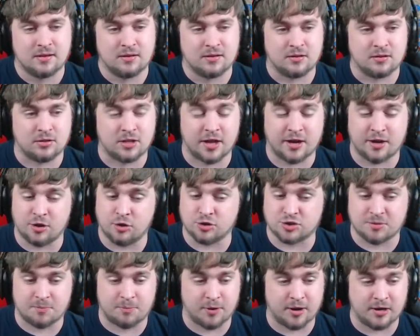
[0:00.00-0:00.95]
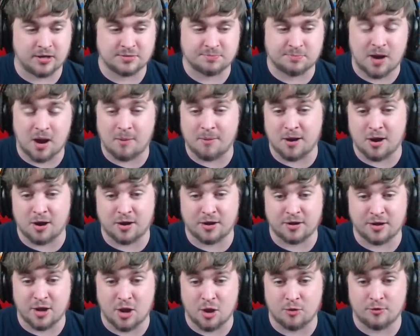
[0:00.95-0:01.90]
A lot of Nusha players probably already
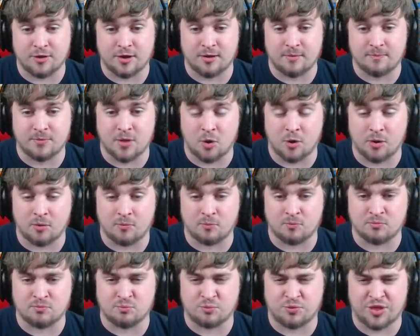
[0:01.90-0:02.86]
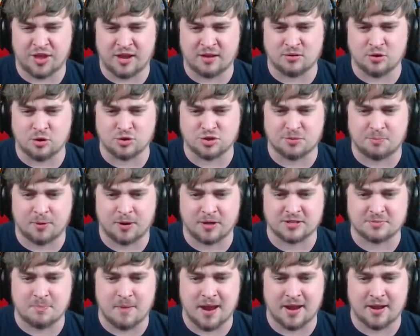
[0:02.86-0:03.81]
know them. The only thing new
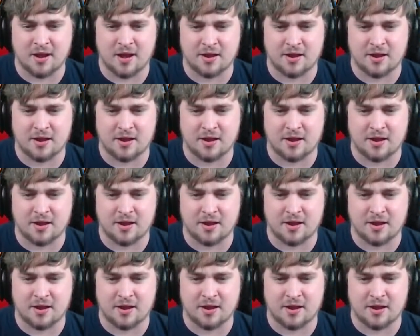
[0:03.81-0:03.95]
players may not